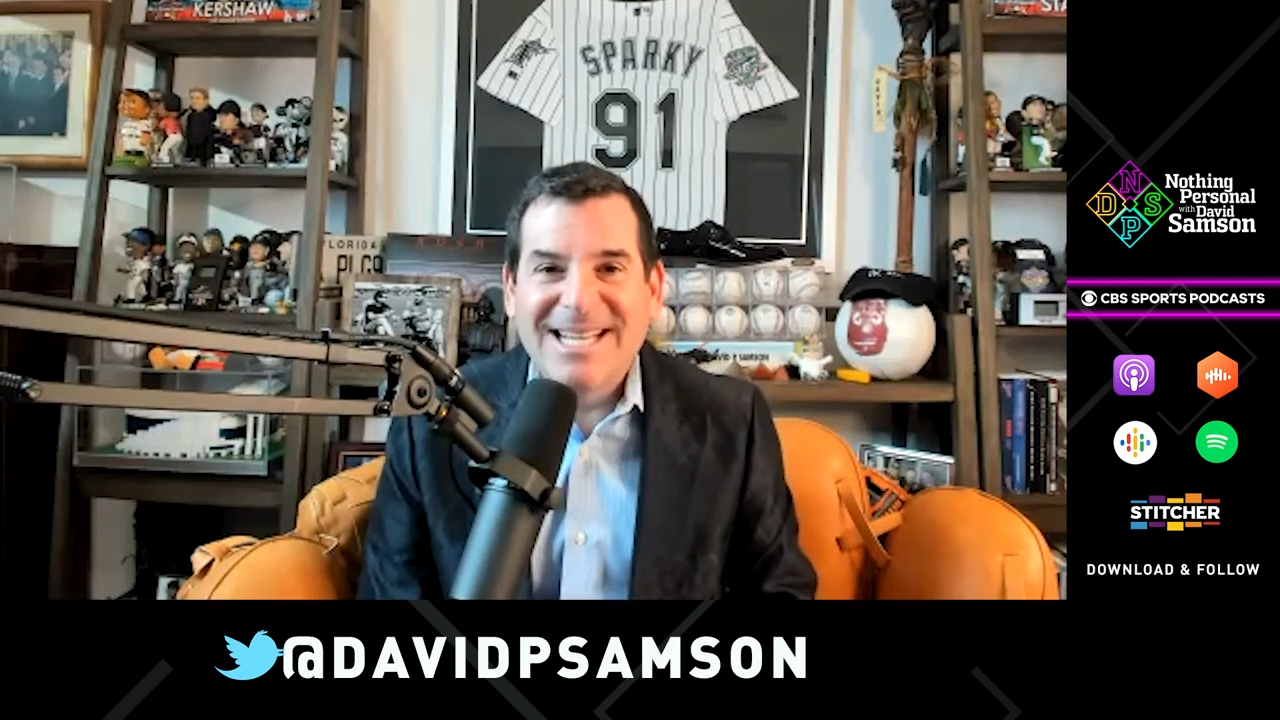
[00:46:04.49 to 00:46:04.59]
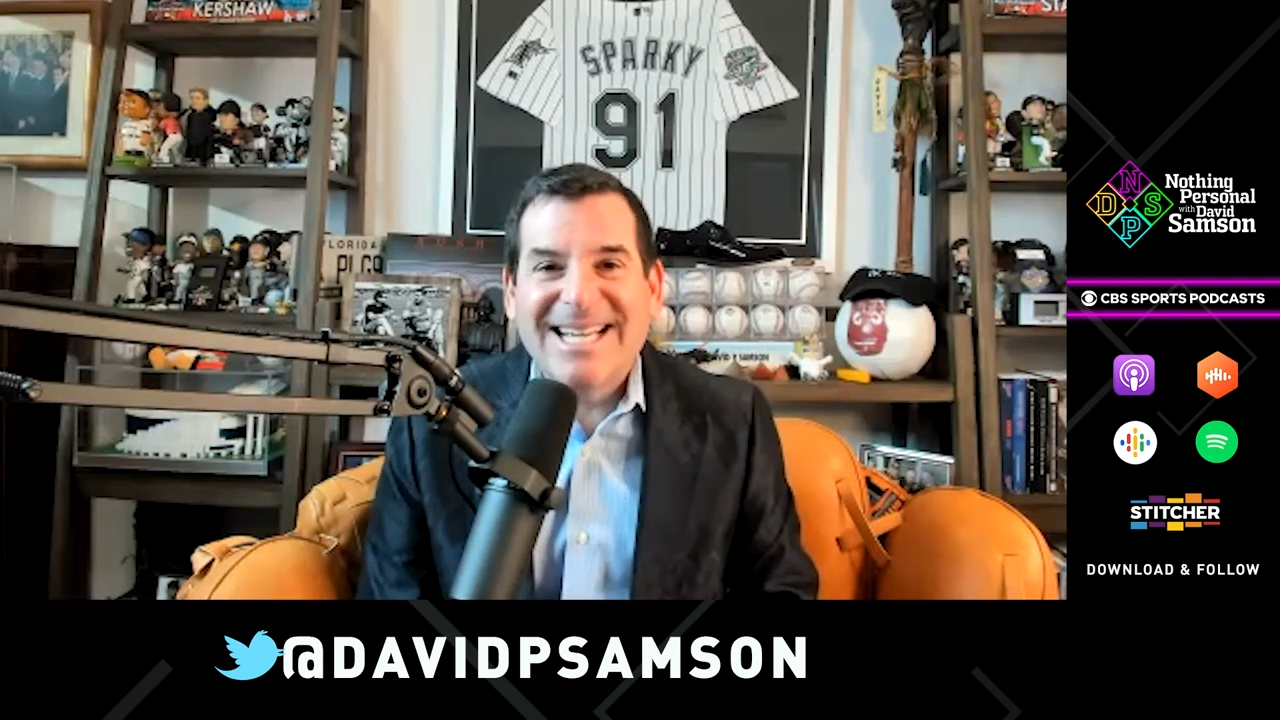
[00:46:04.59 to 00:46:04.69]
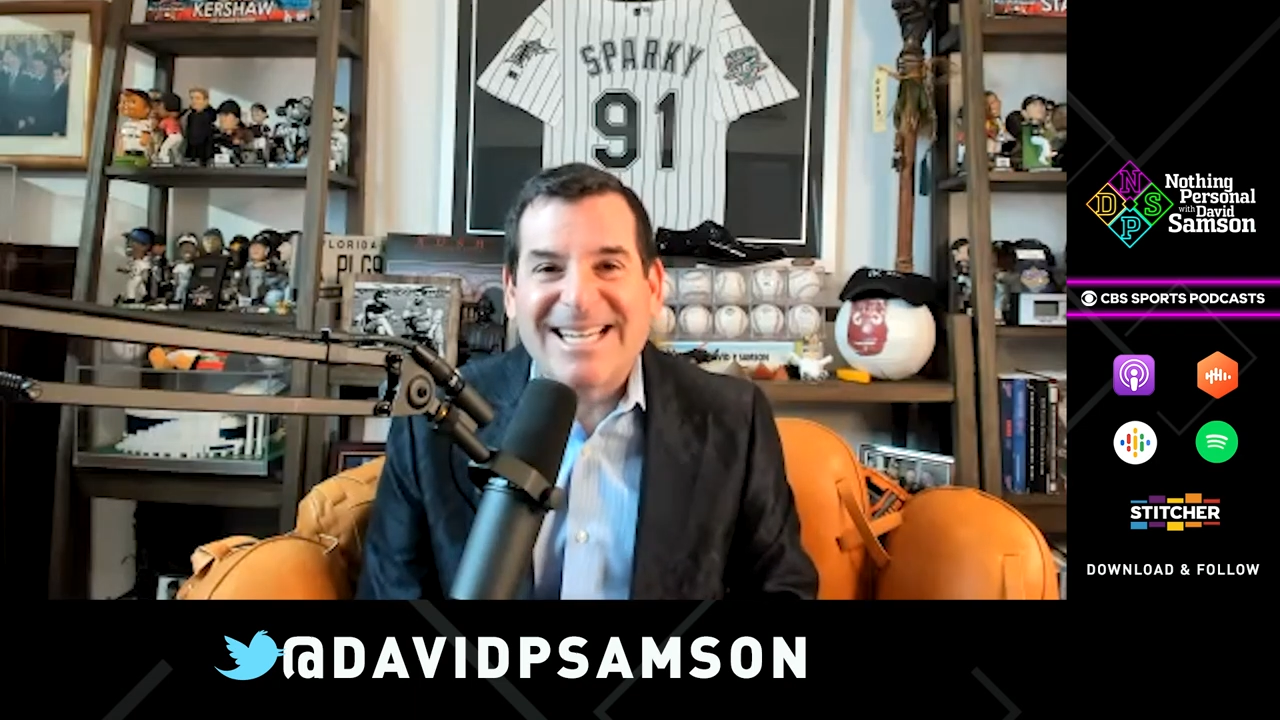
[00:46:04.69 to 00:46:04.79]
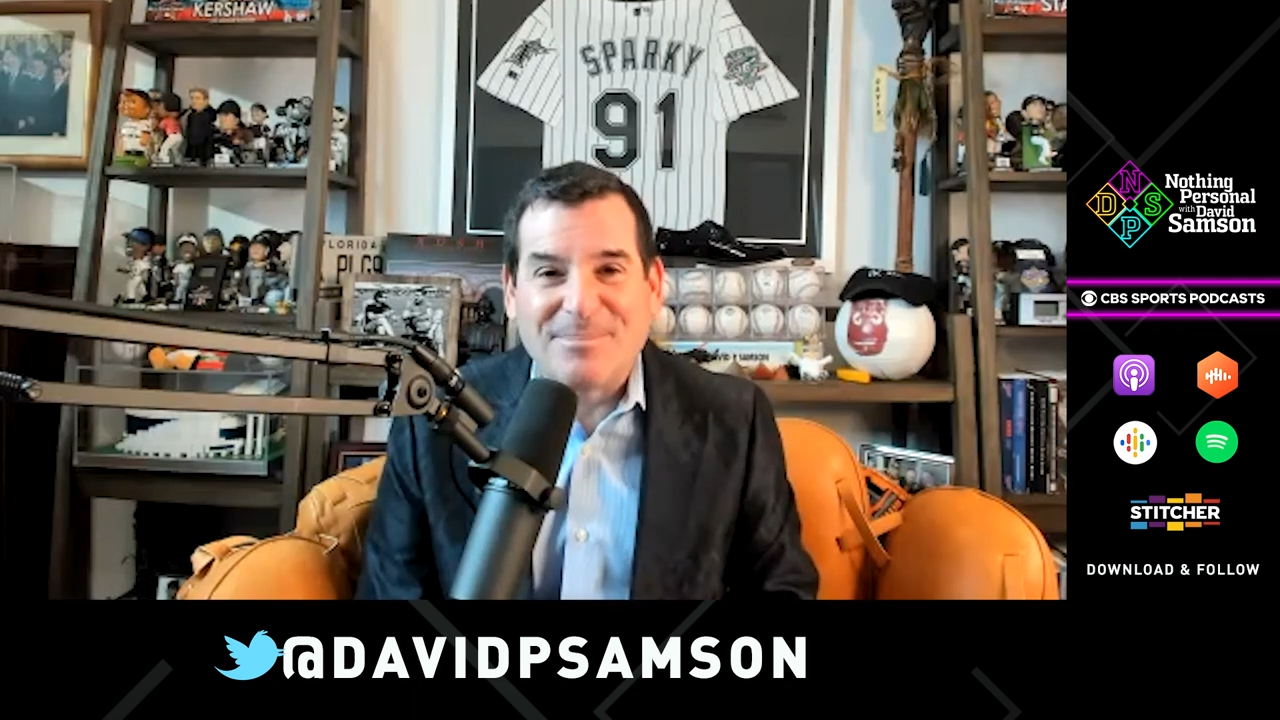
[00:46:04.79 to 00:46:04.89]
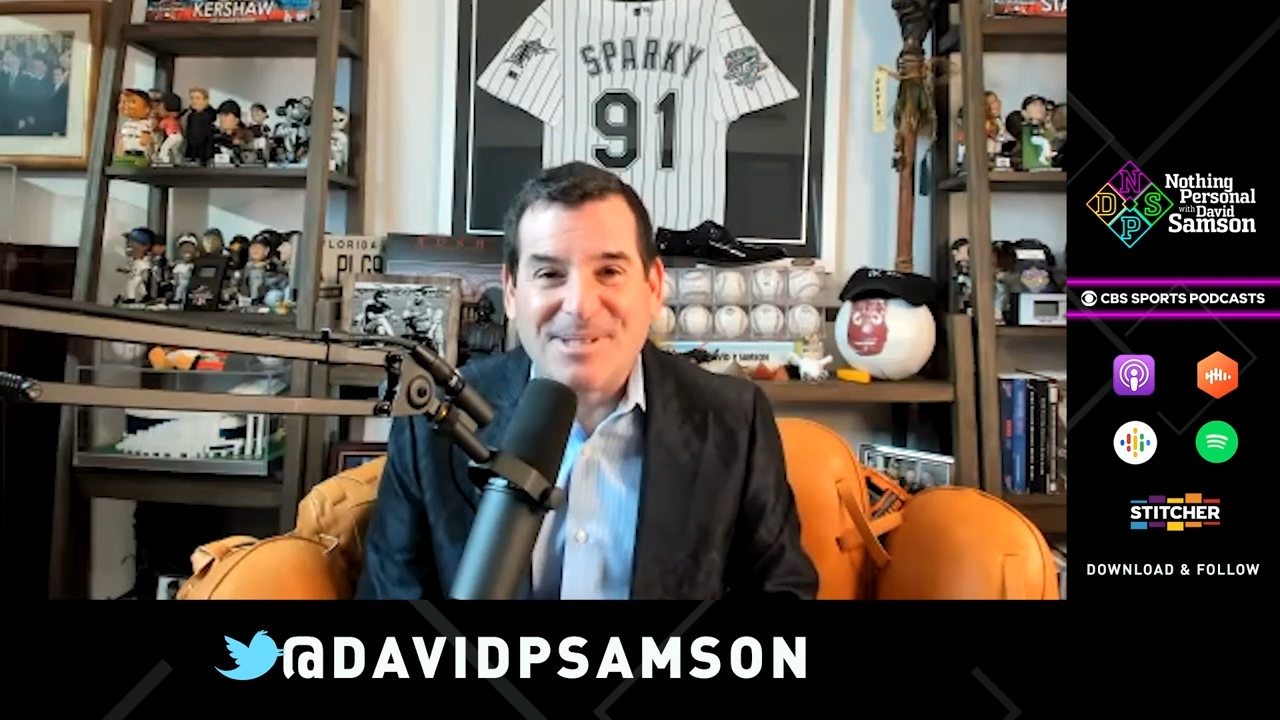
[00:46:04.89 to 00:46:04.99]

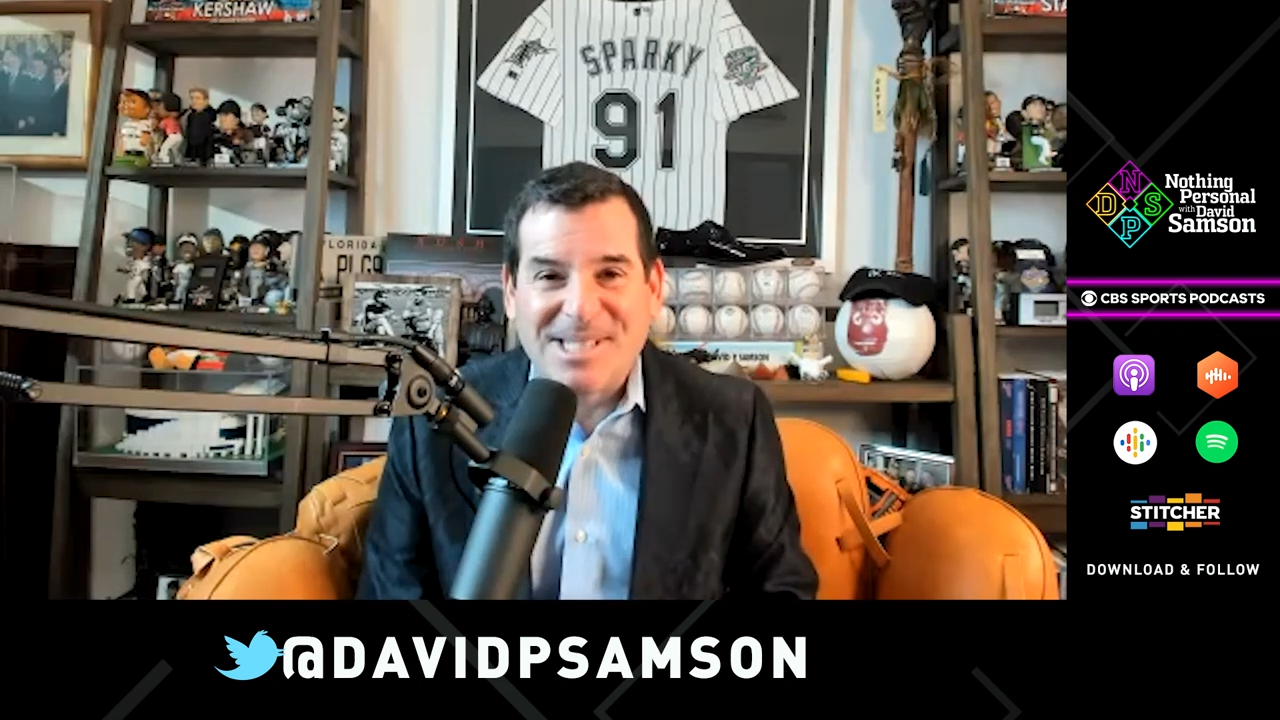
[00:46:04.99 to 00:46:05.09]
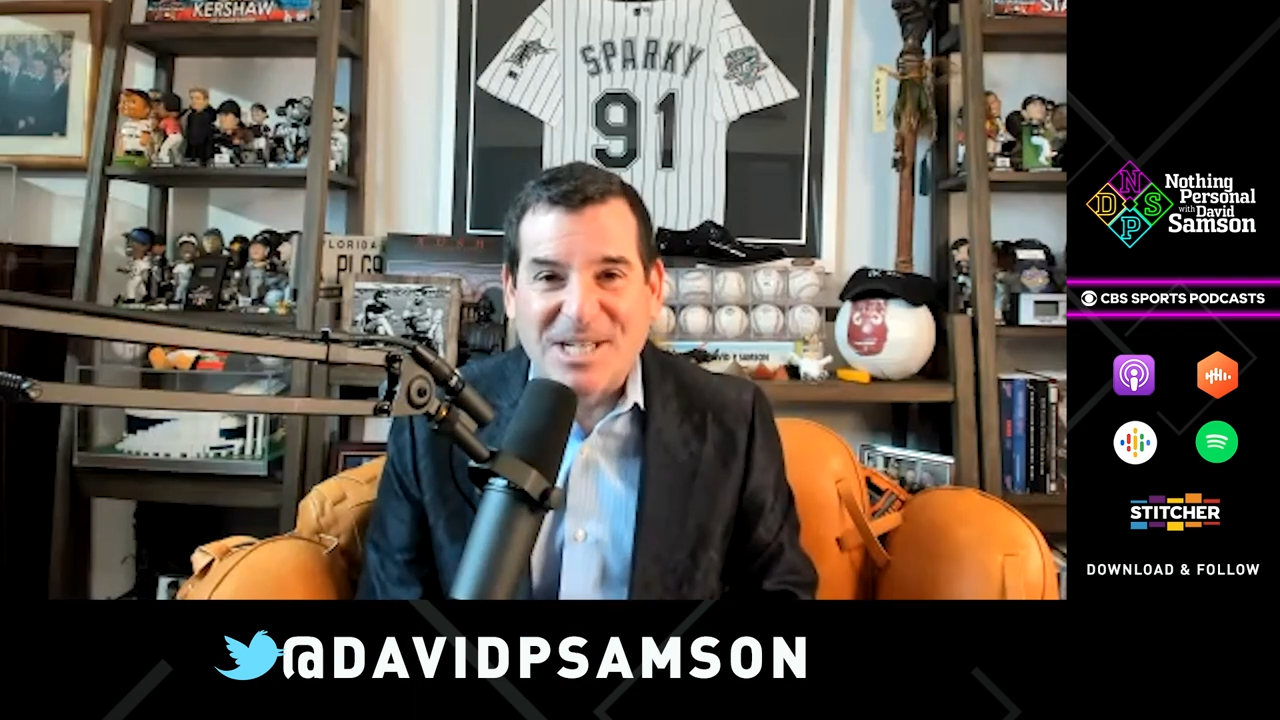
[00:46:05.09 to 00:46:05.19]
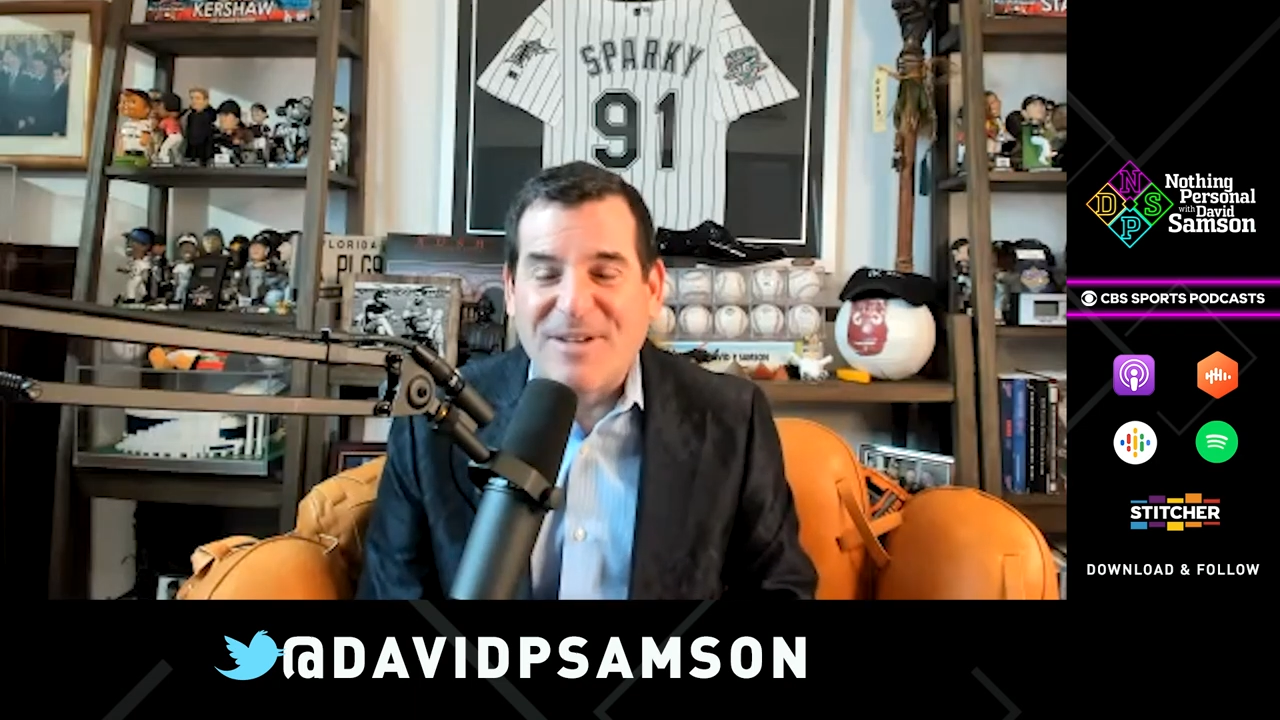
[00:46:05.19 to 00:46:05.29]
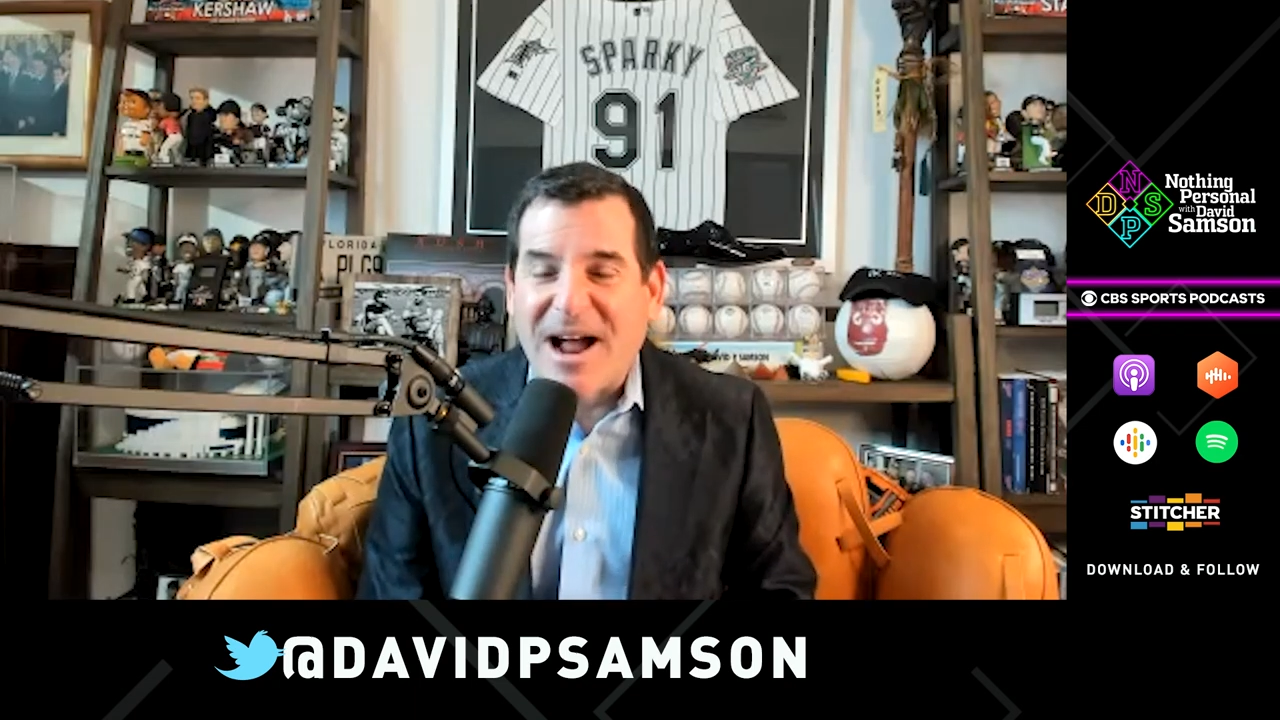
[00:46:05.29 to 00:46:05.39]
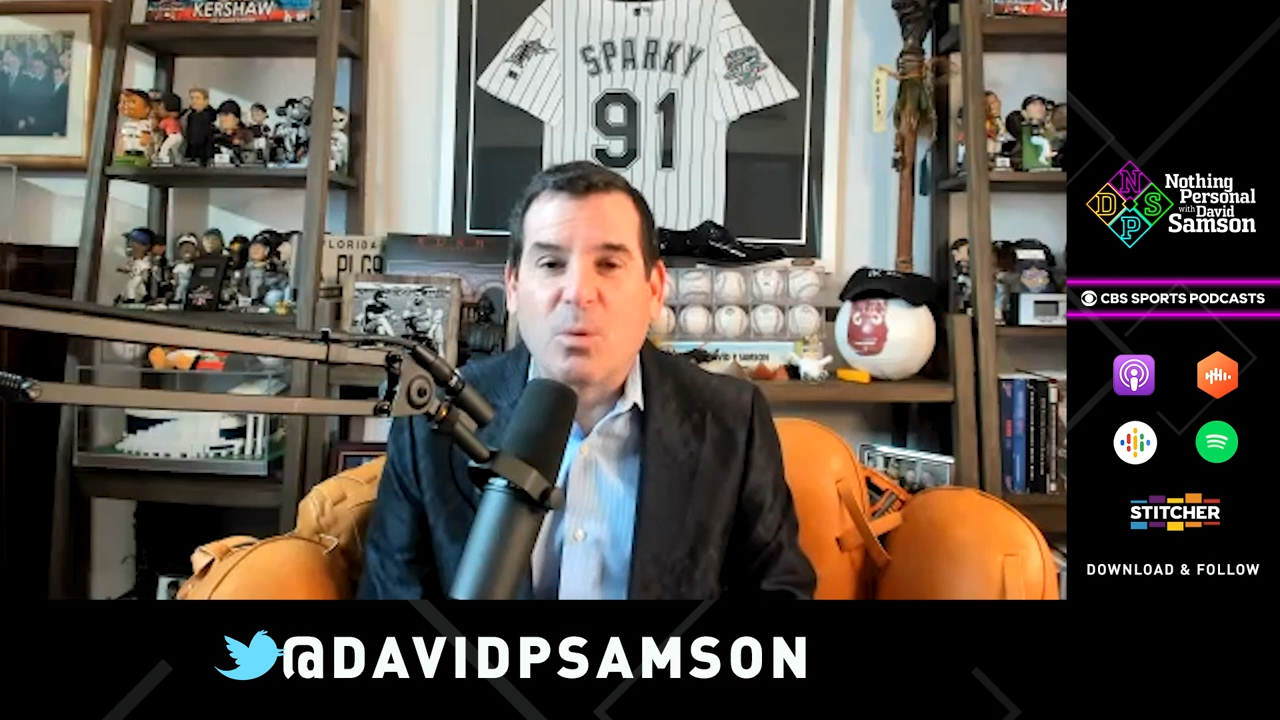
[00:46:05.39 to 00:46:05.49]
And I'm sick
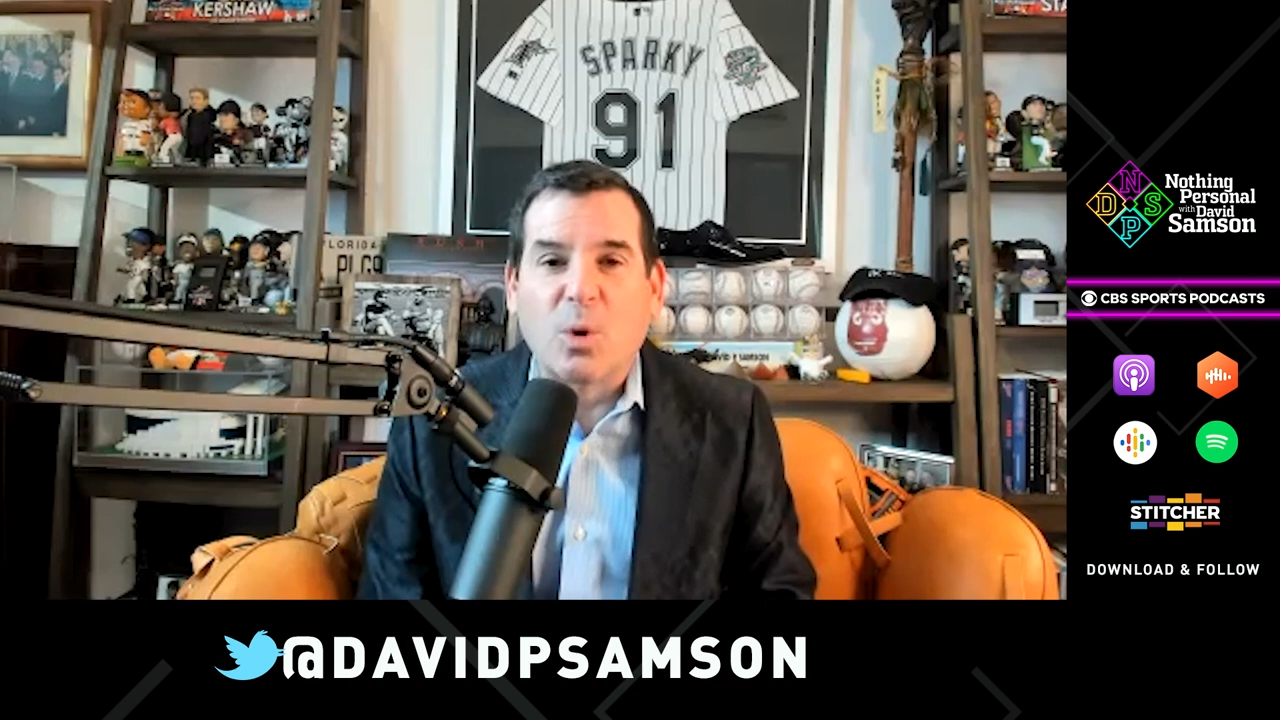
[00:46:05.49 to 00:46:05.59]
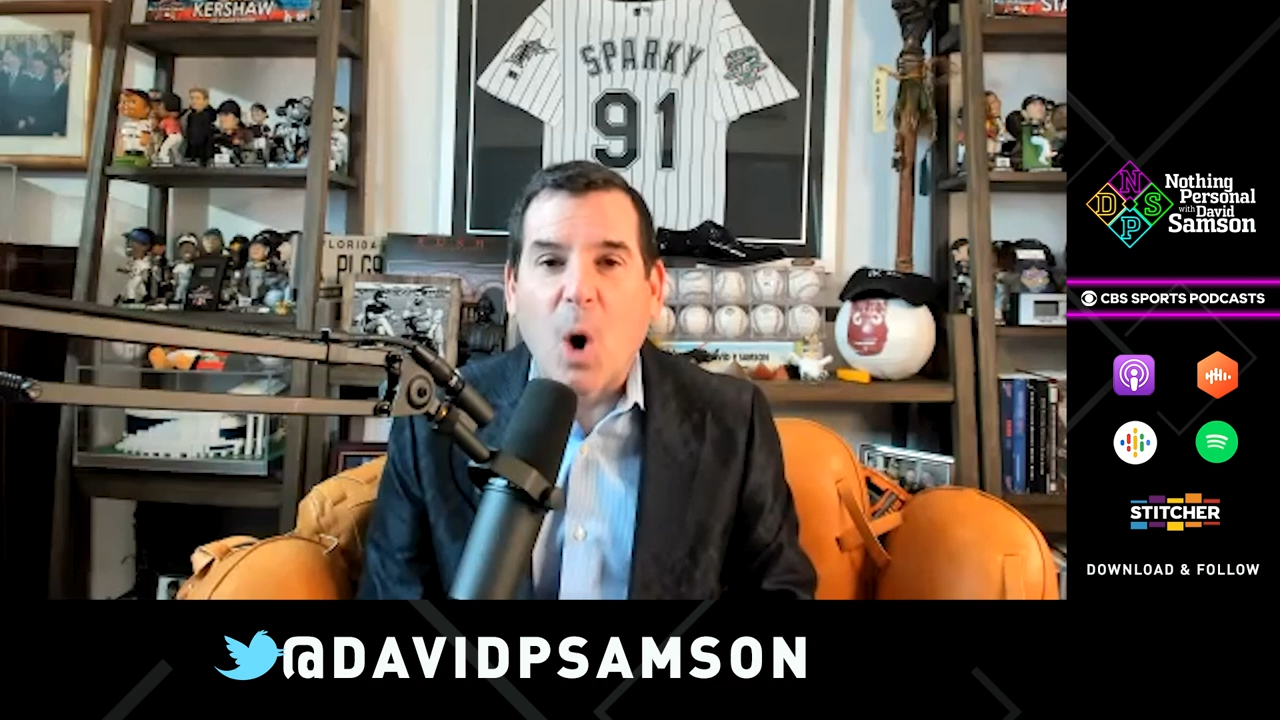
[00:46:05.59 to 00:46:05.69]
of how we're